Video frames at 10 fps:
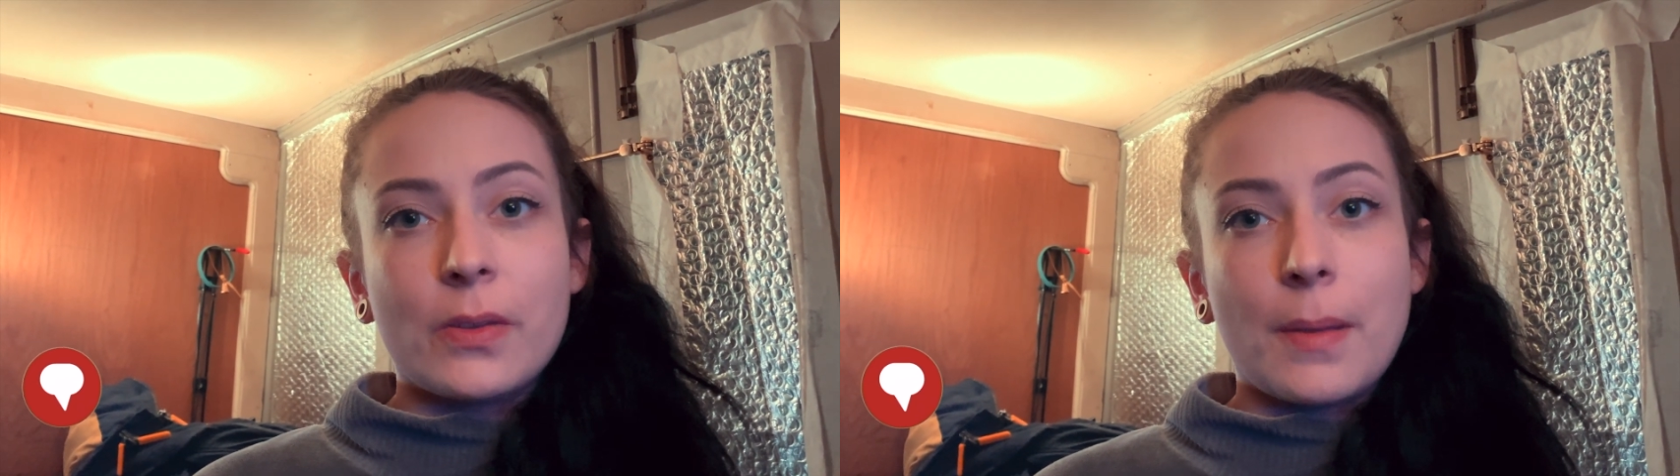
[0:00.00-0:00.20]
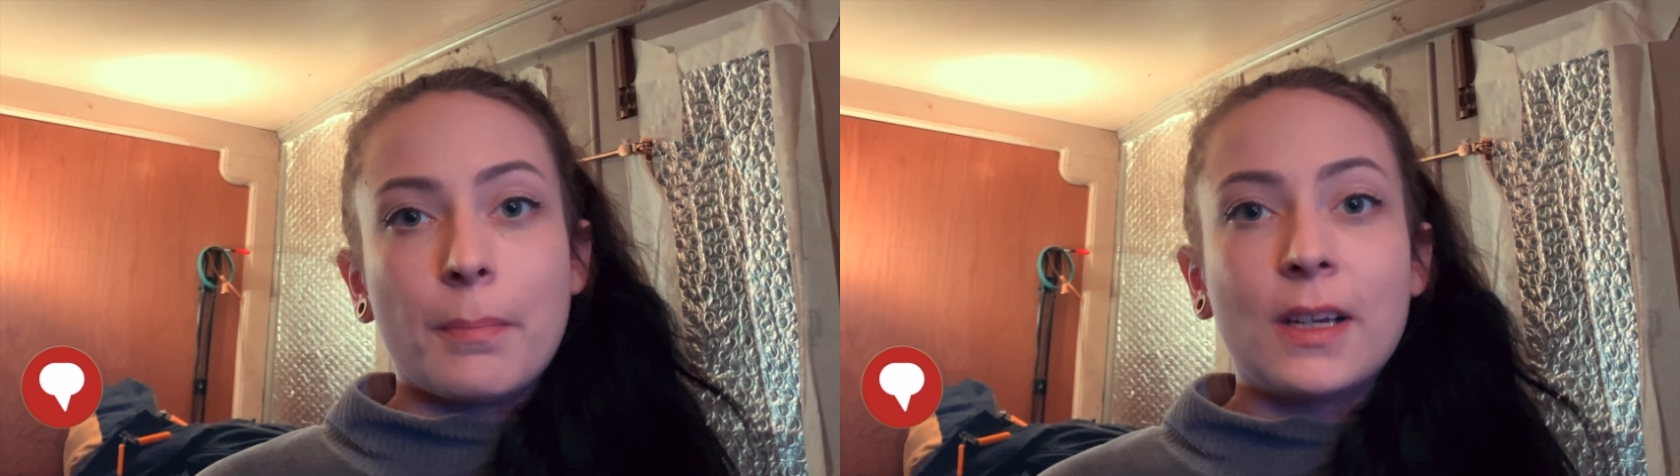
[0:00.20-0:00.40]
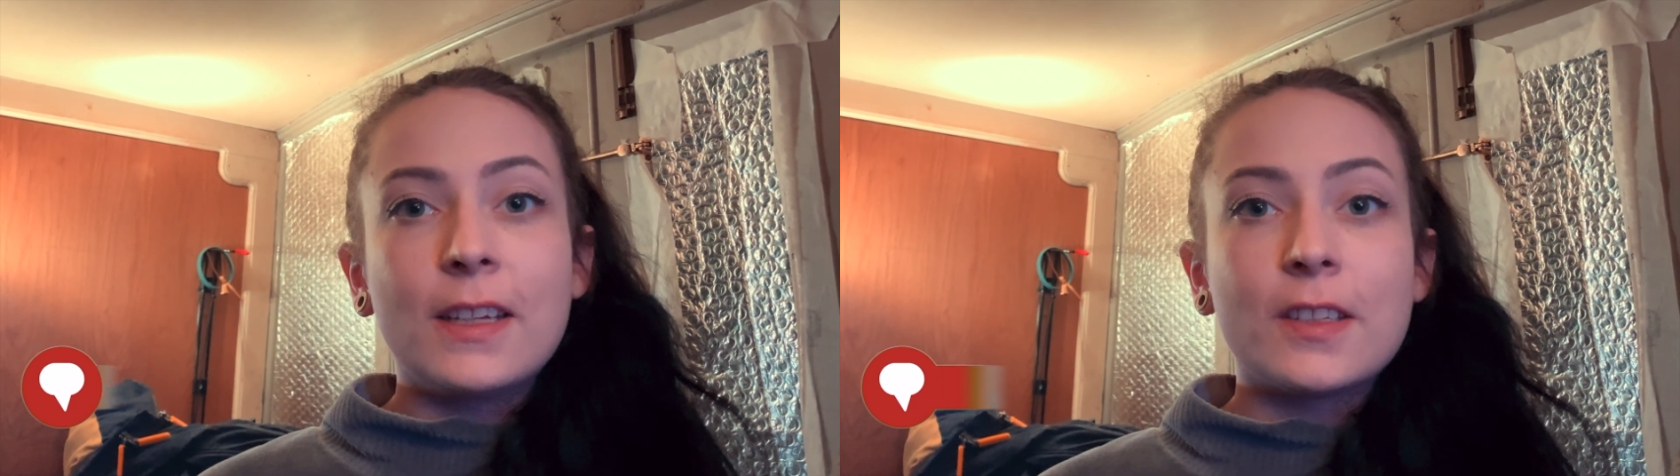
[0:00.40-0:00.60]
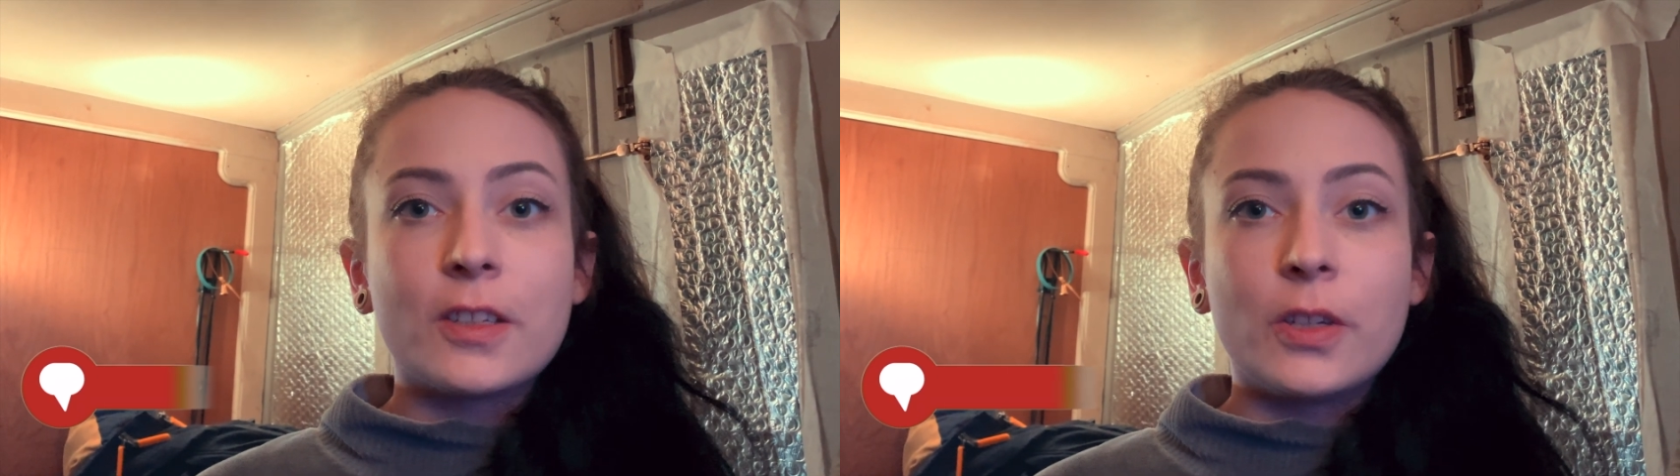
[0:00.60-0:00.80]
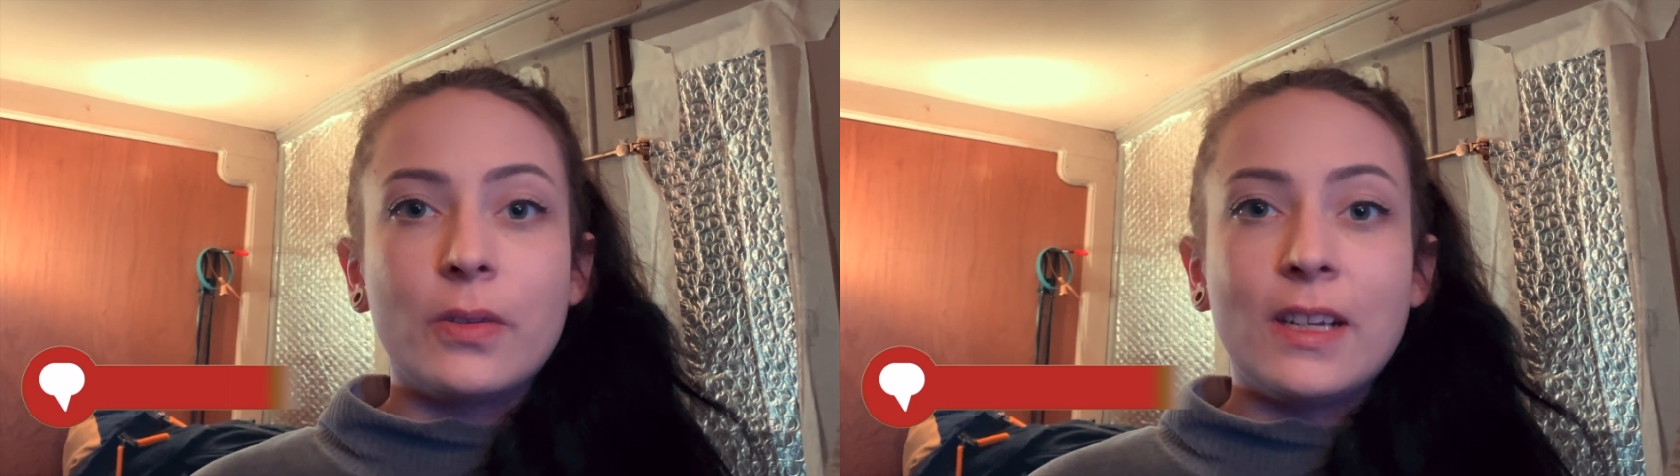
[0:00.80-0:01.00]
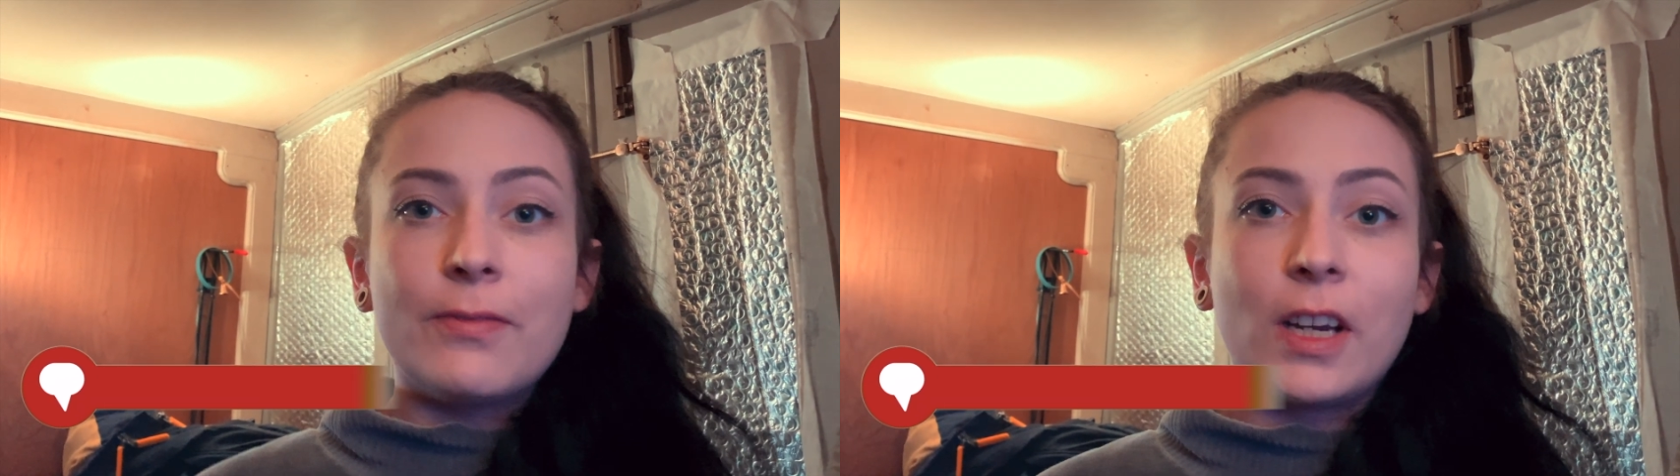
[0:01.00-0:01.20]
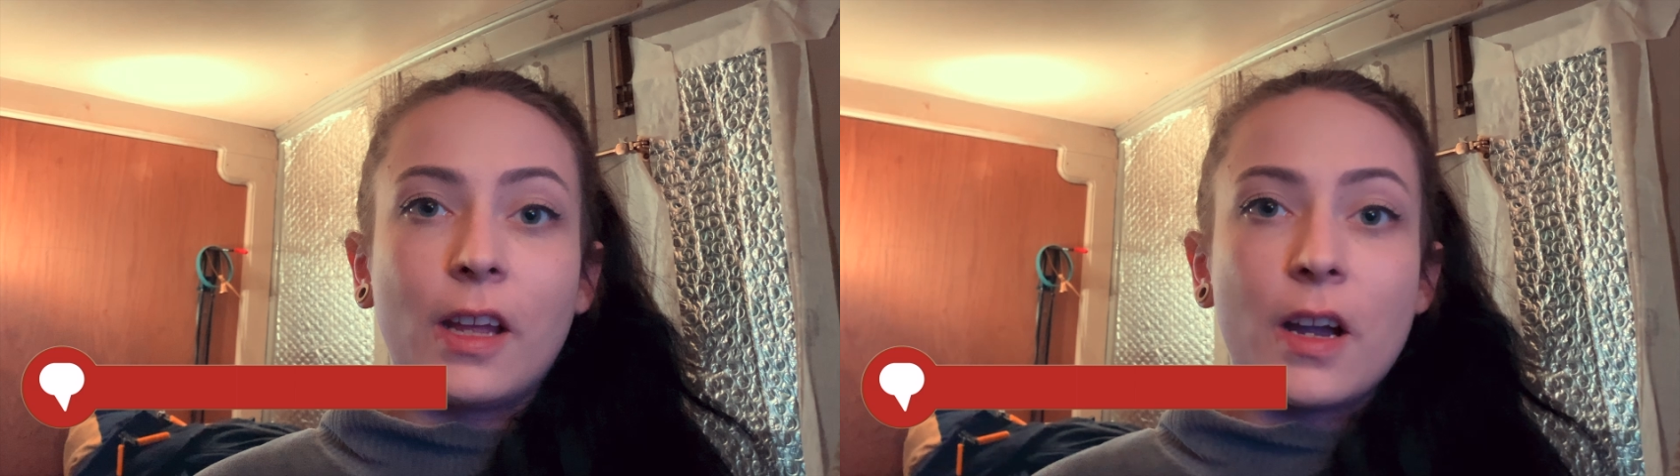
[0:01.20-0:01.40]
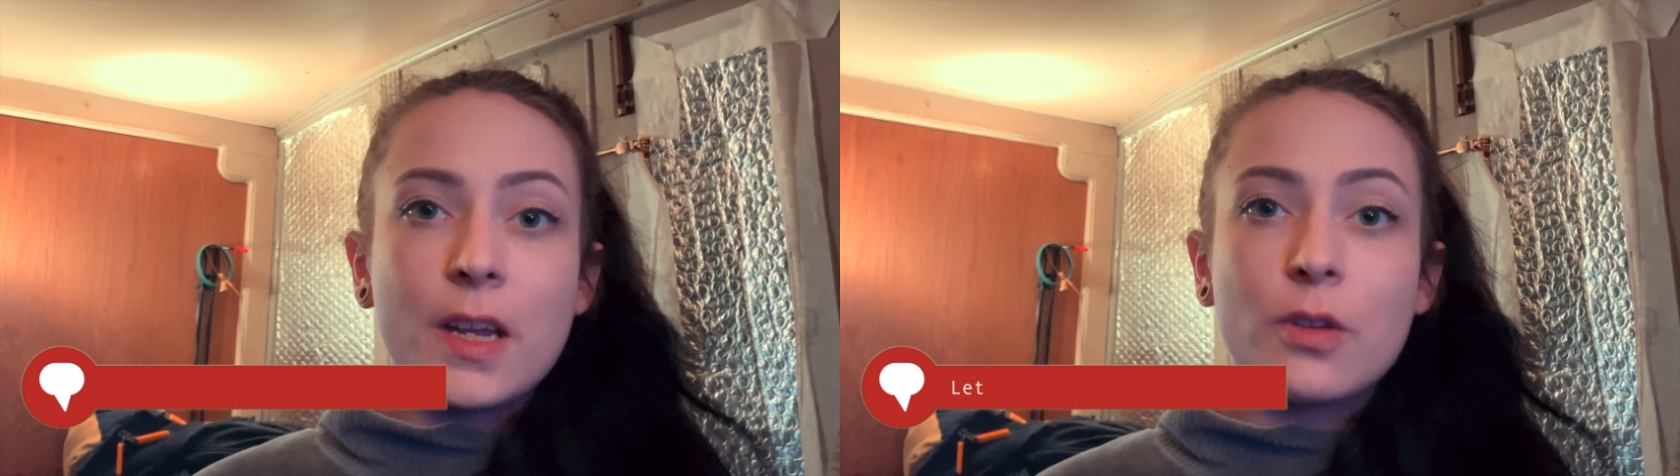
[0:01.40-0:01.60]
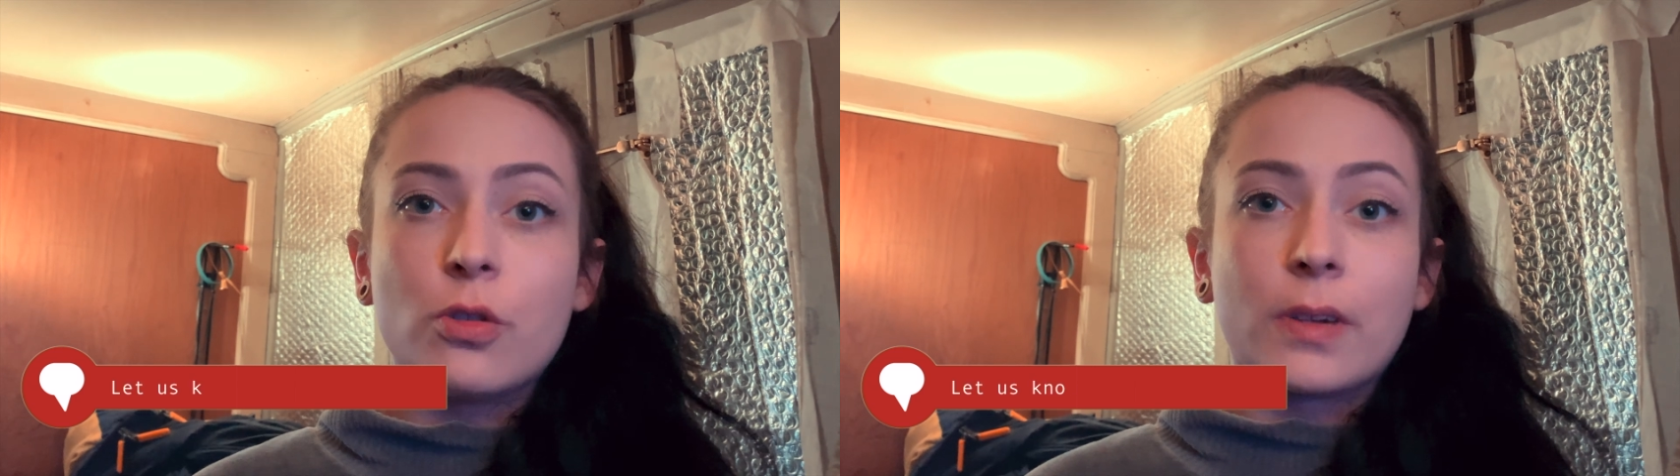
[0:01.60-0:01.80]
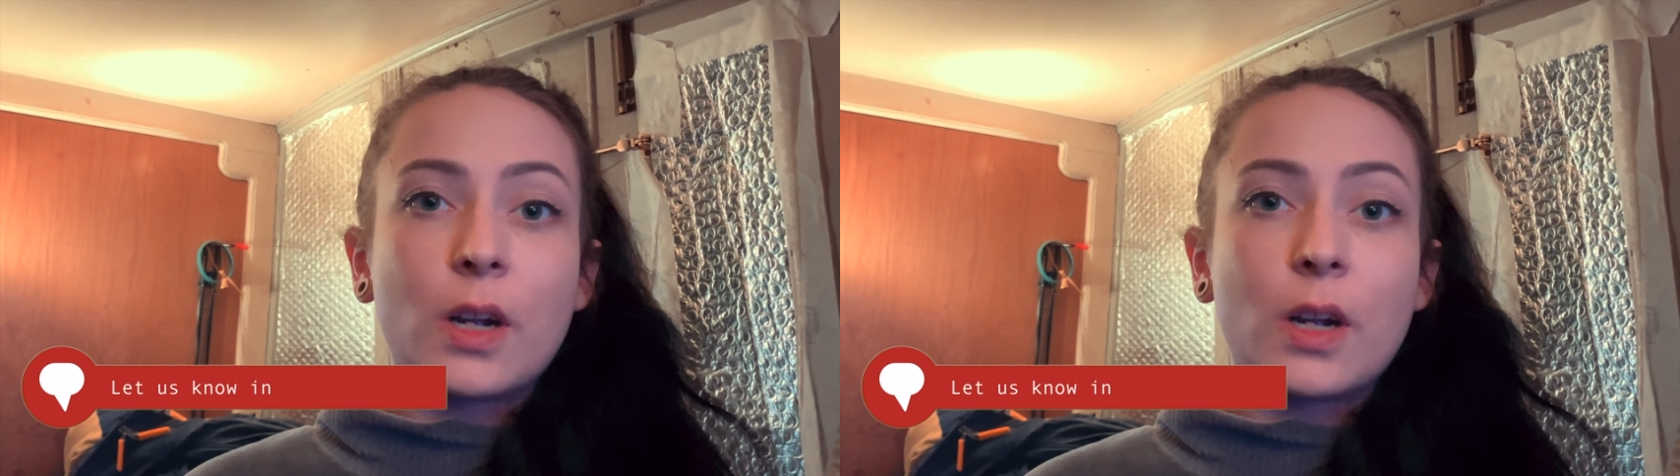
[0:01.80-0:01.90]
then please do leave a like or a